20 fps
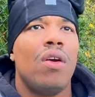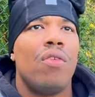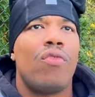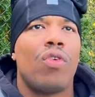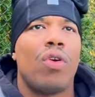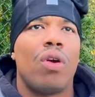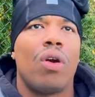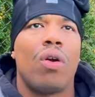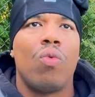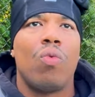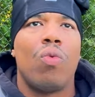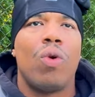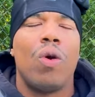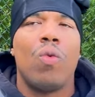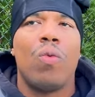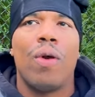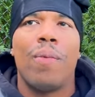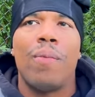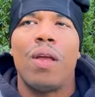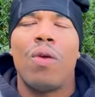for
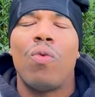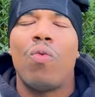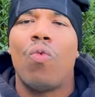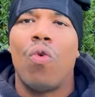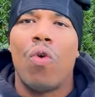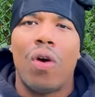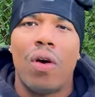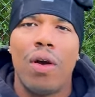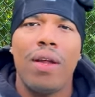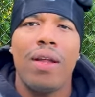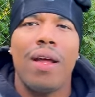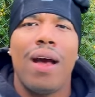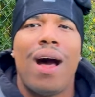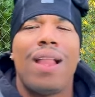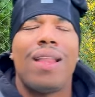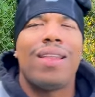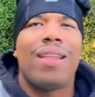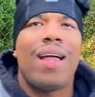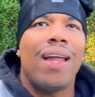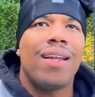what women want,
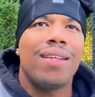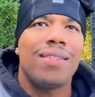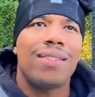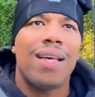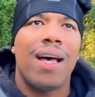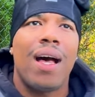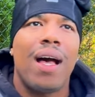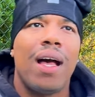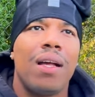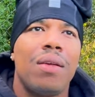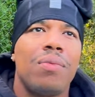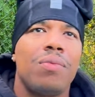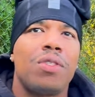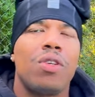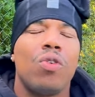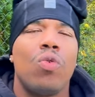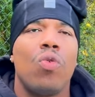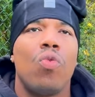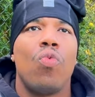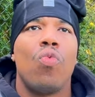a lot of
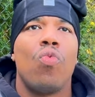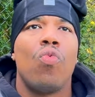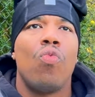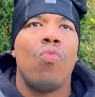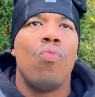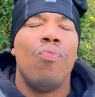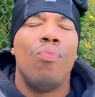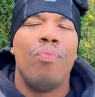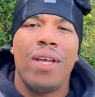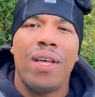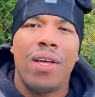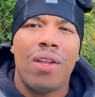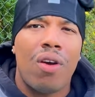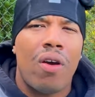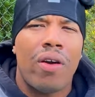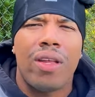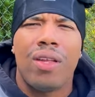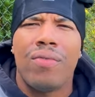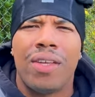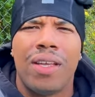times men
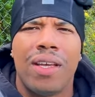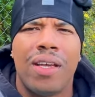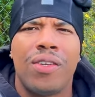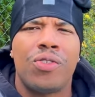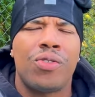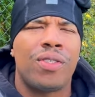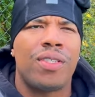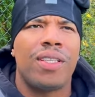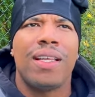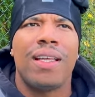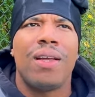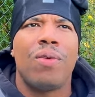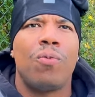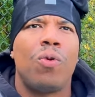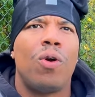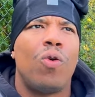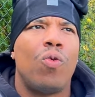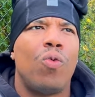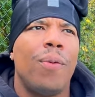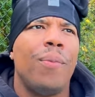aren't even interested in
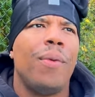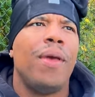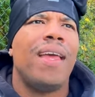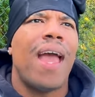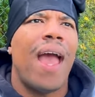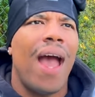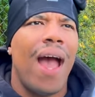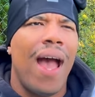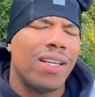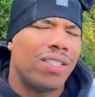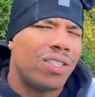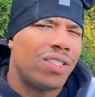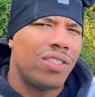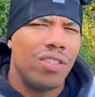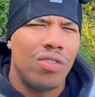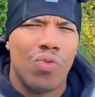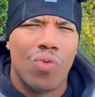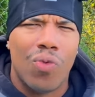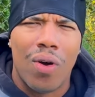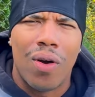what women
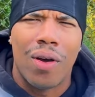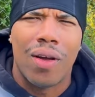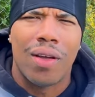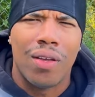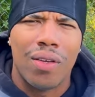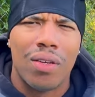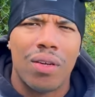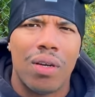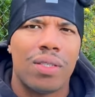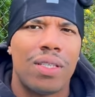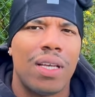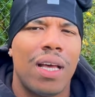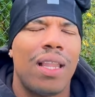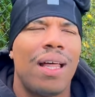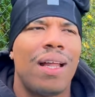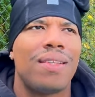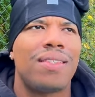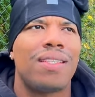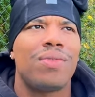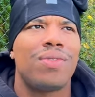actually want. You know what I'm saying? A
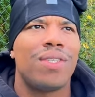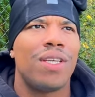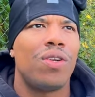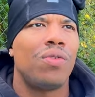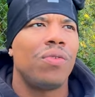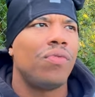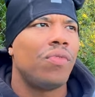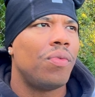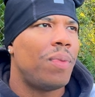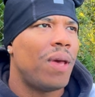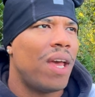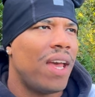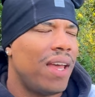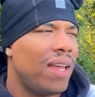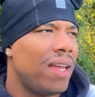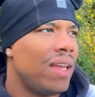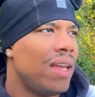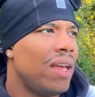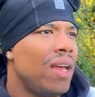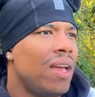lot of times they don't even
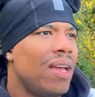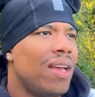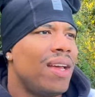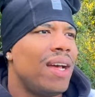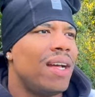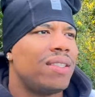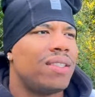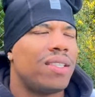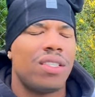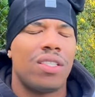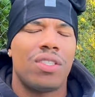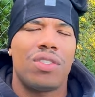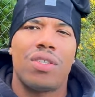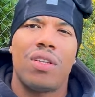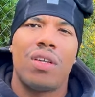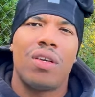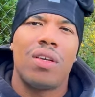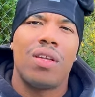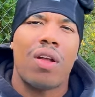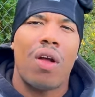pay attention to
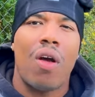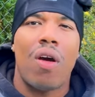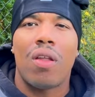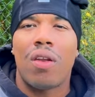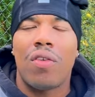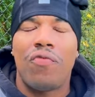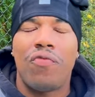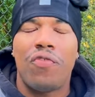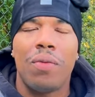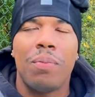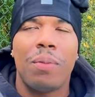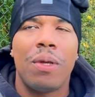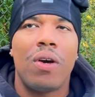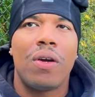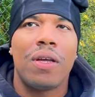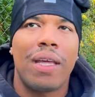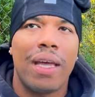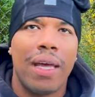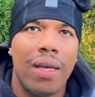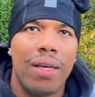the they call it the
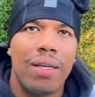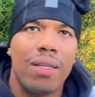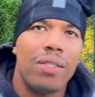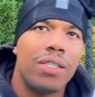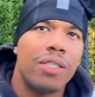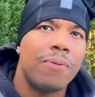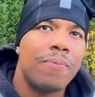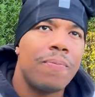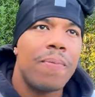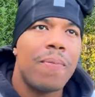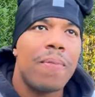female gaze.